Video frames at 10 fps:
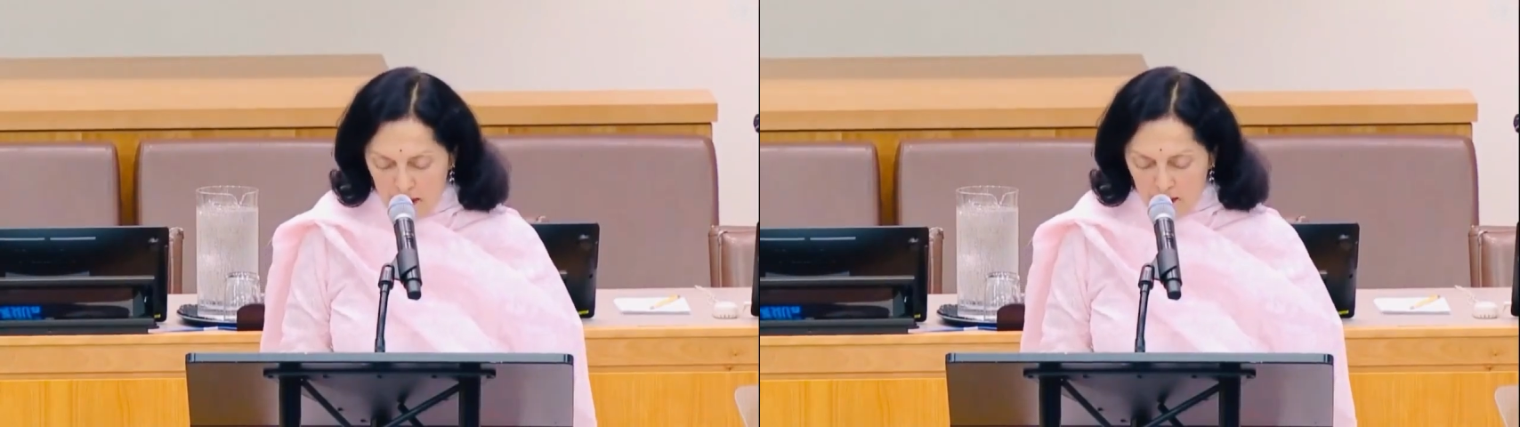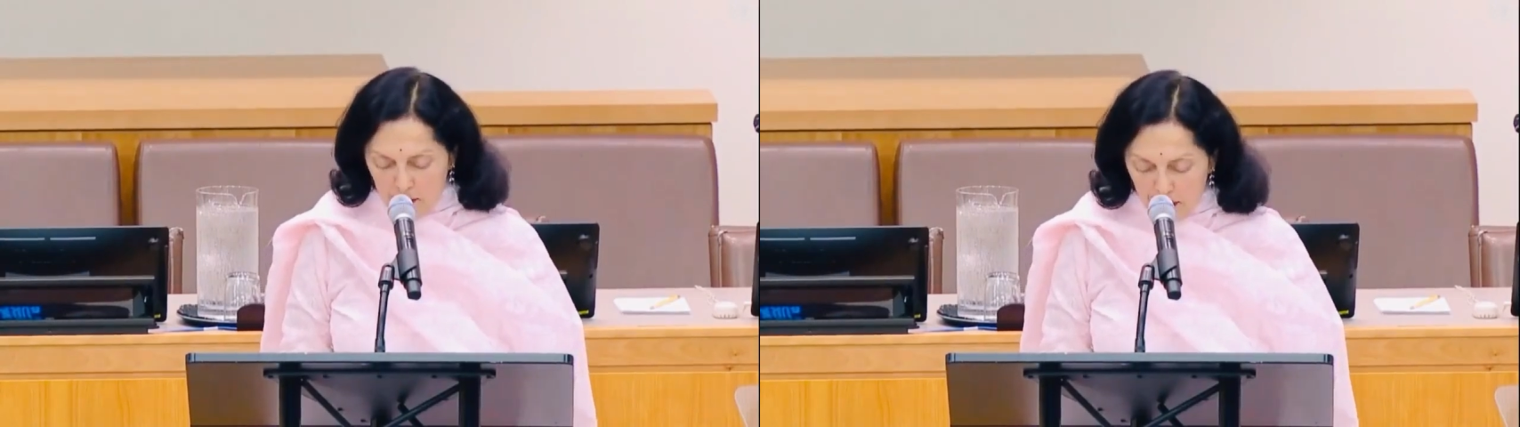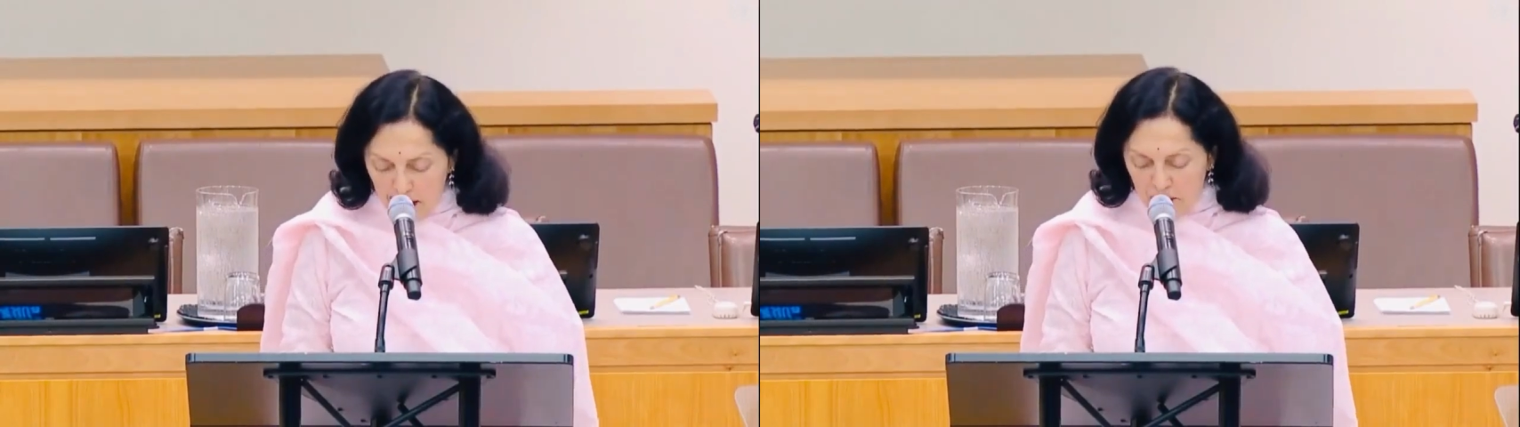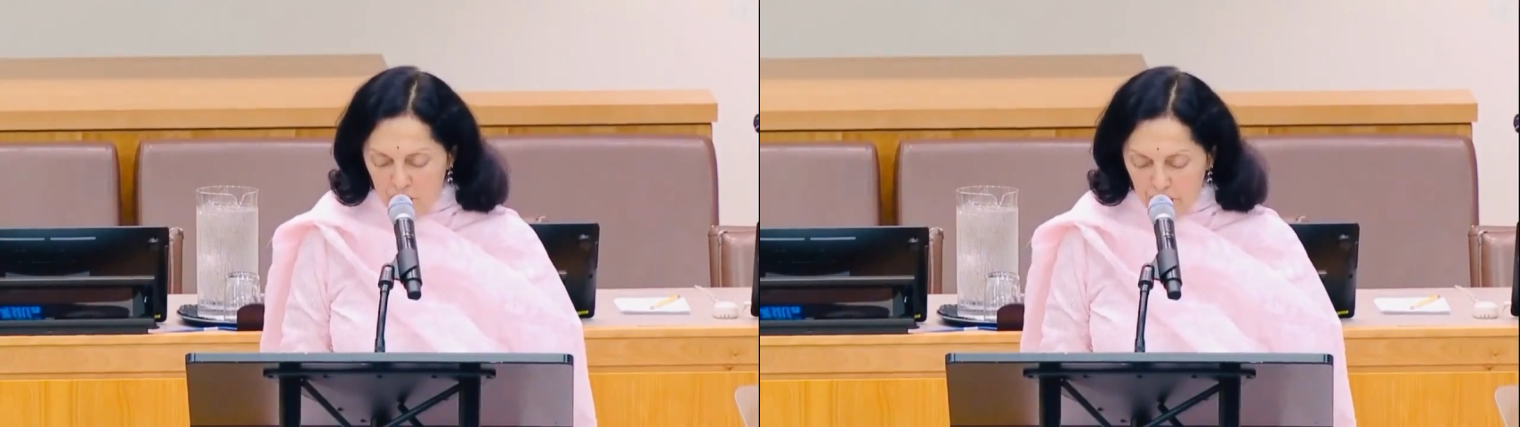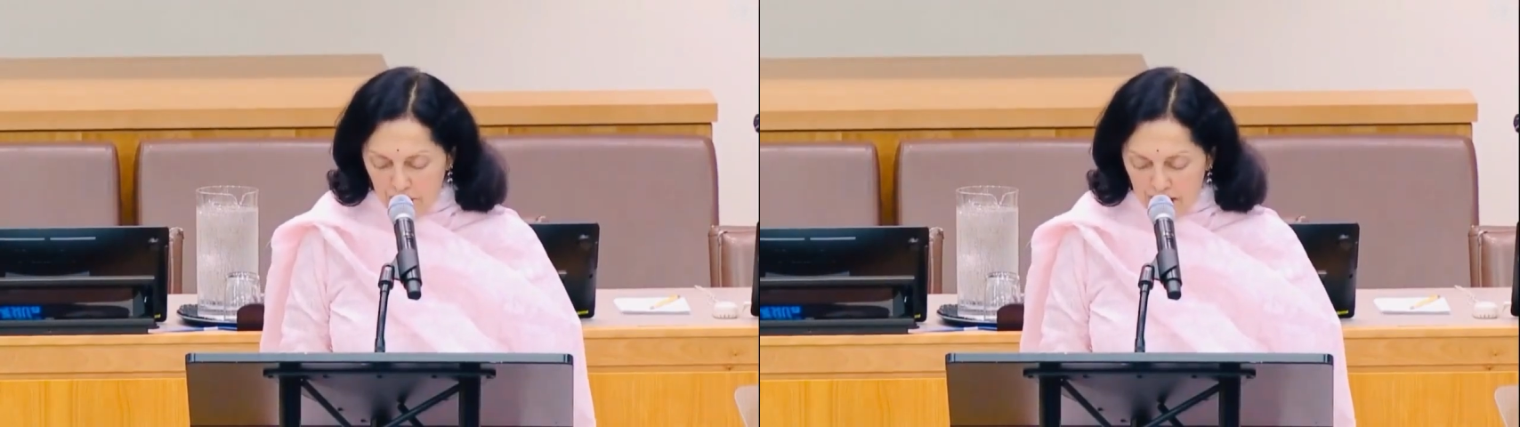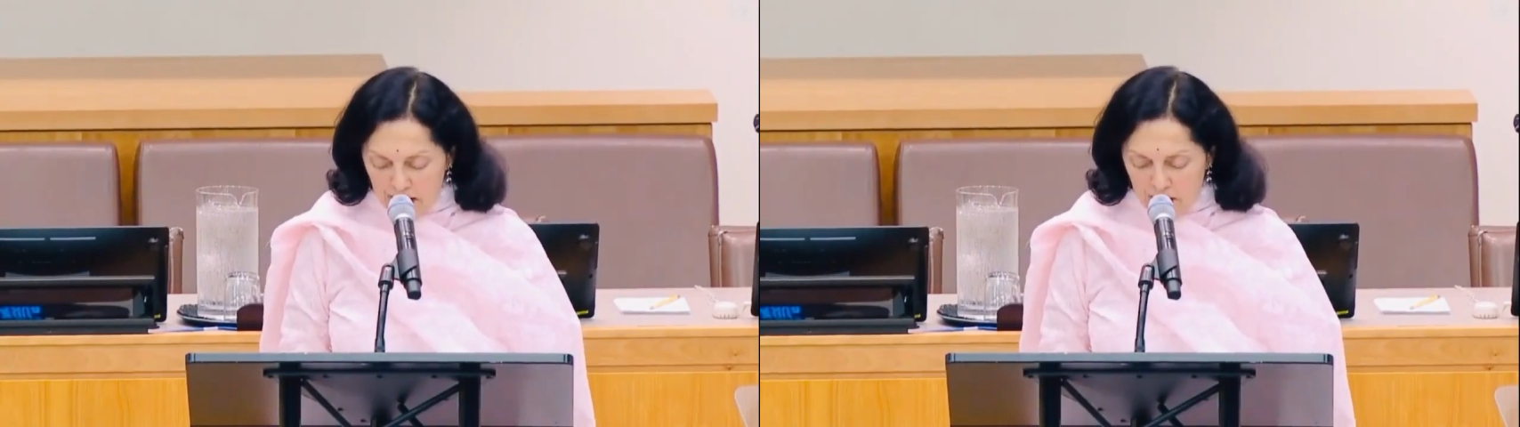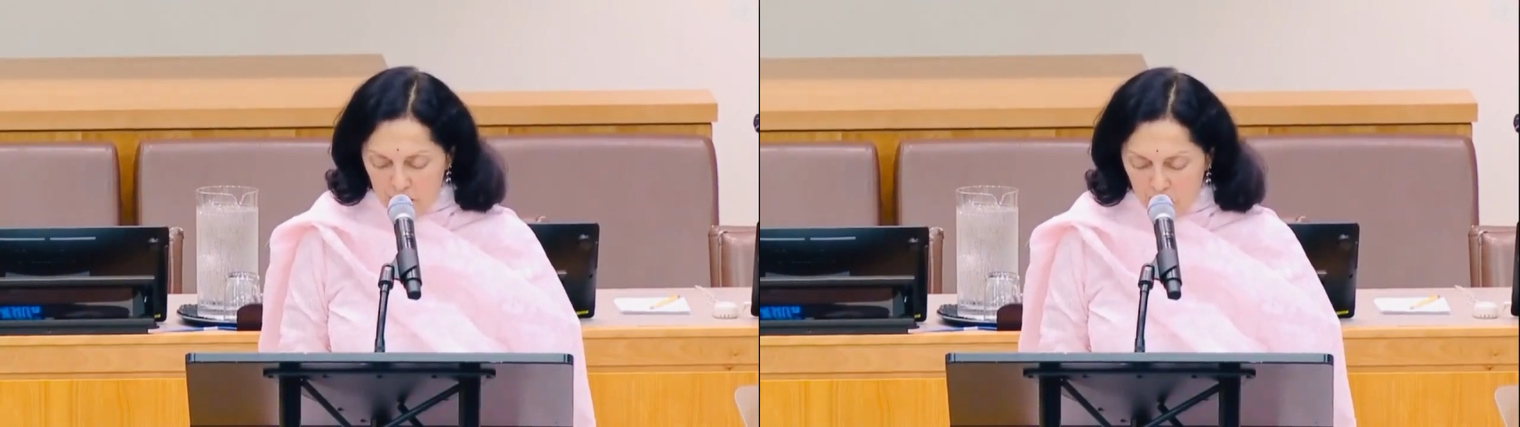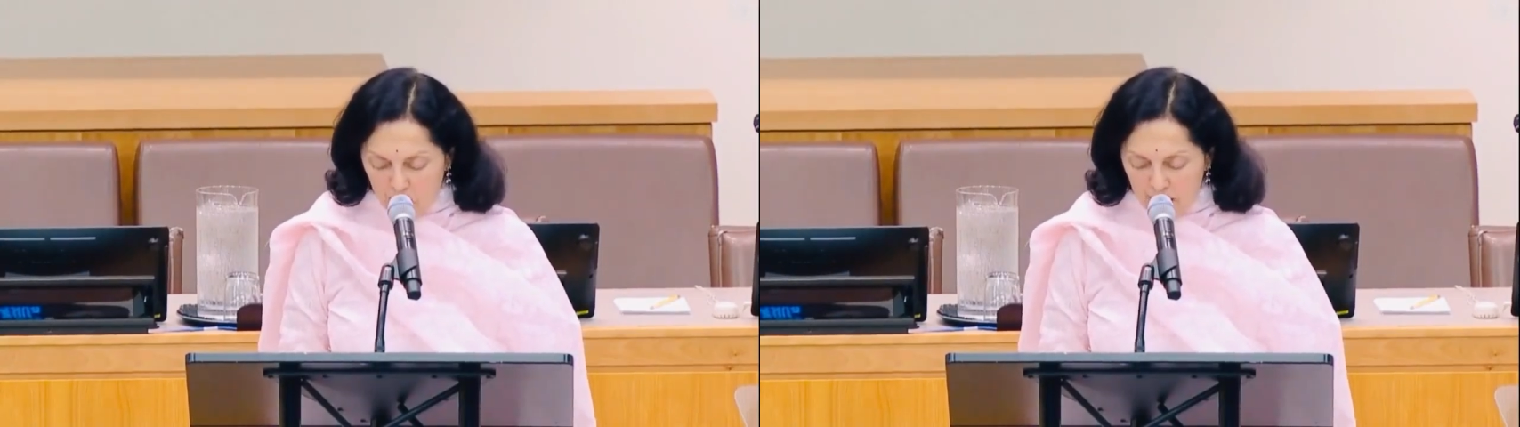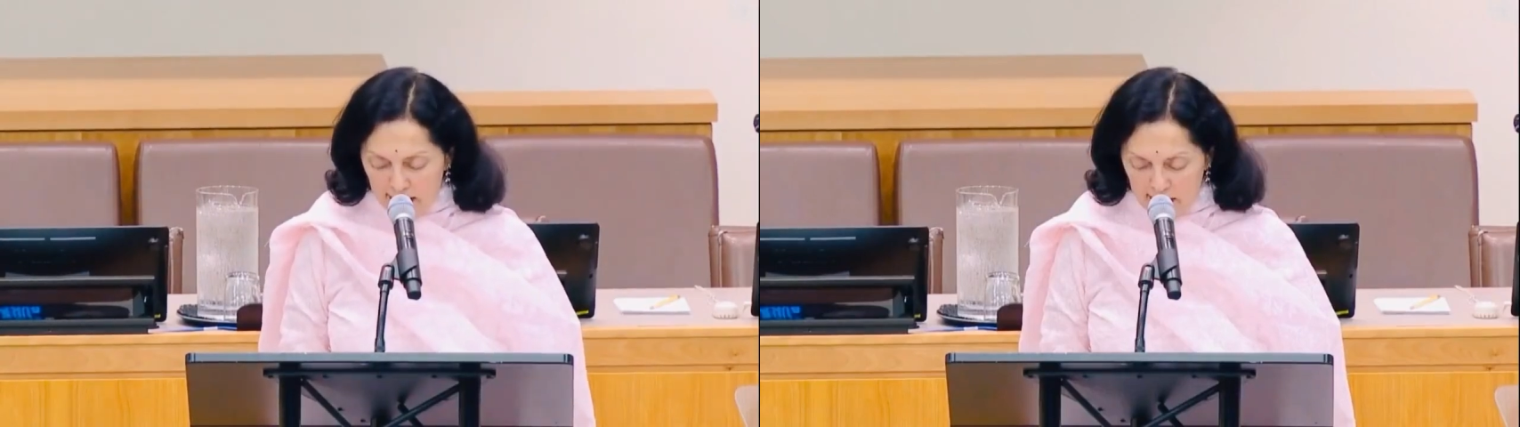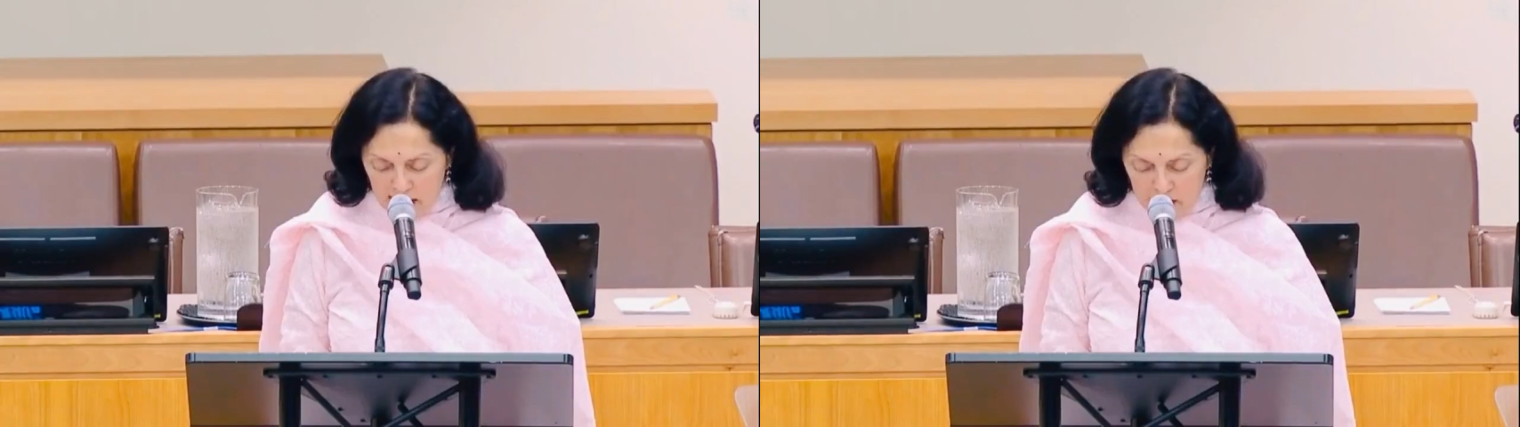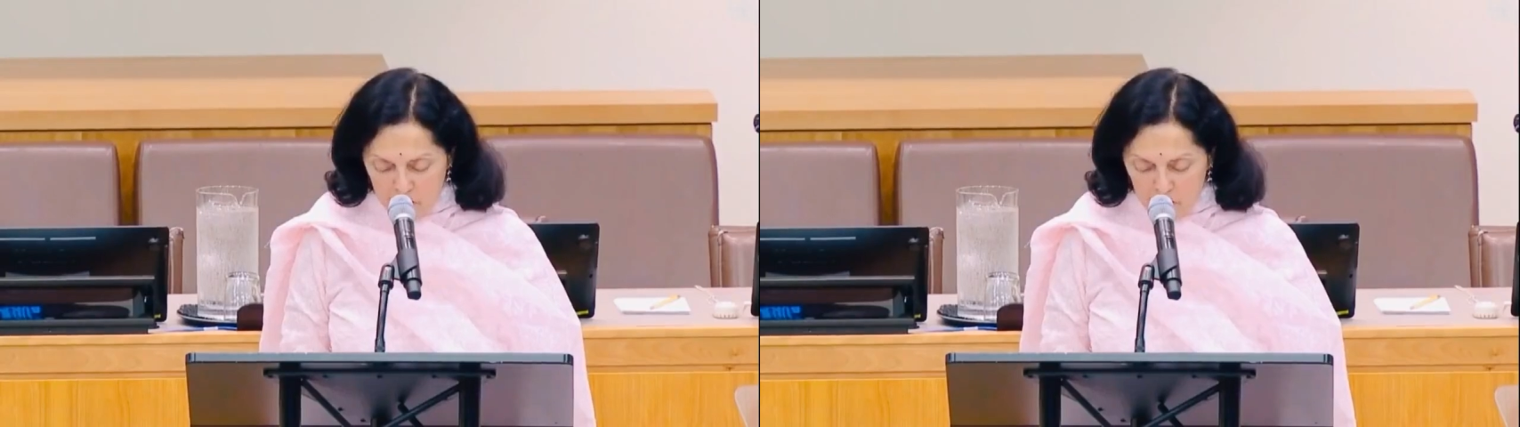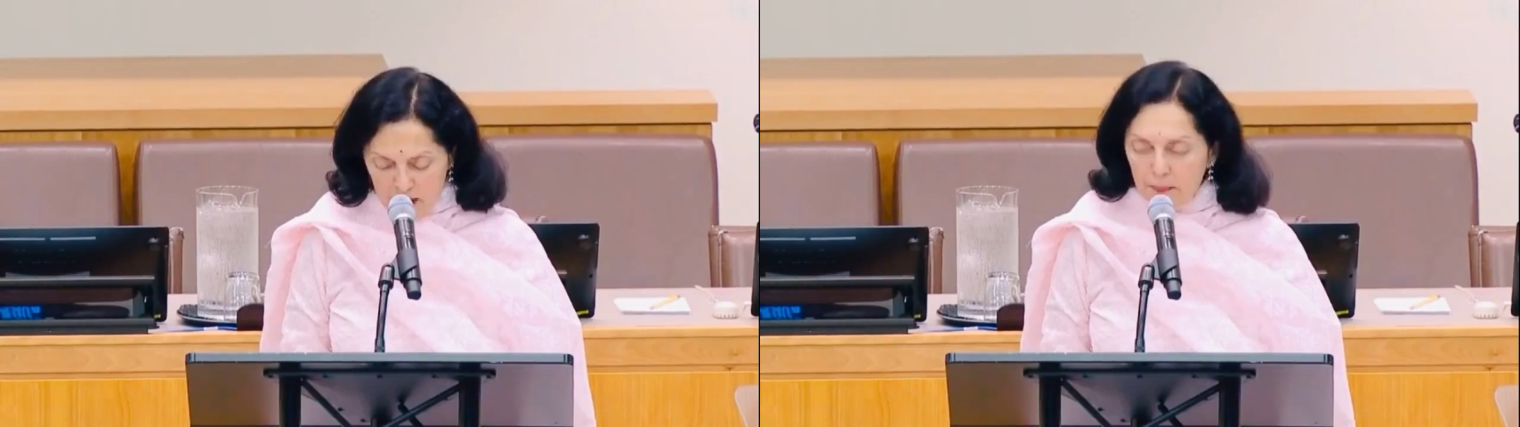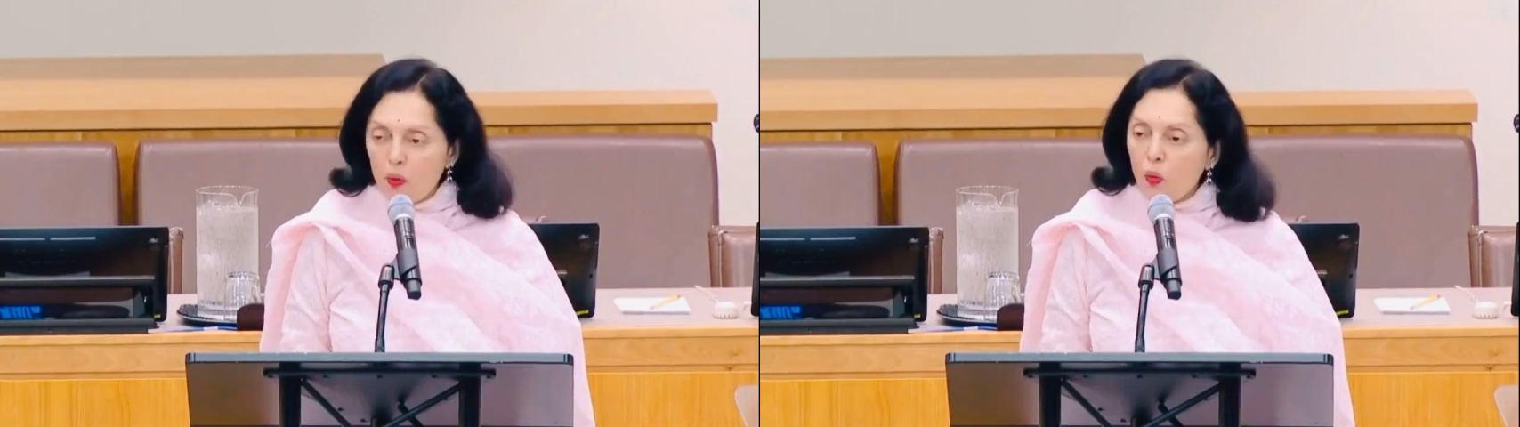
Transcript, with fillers: The path to peace requires us to keep